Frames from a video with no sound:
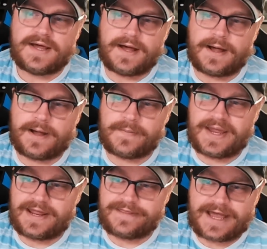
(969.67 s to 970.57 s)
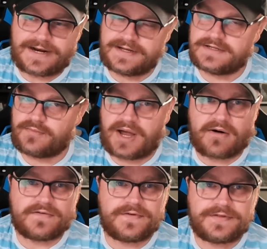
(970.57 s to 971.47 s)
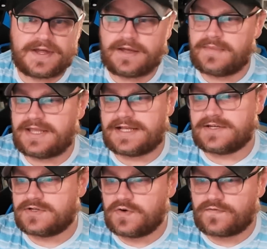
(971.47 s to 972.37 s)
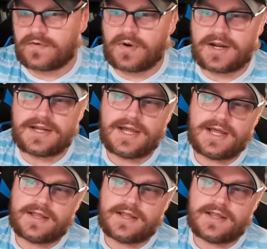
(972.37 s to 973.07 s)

And that is a powerful thing. I mean, that's a 2-for-1.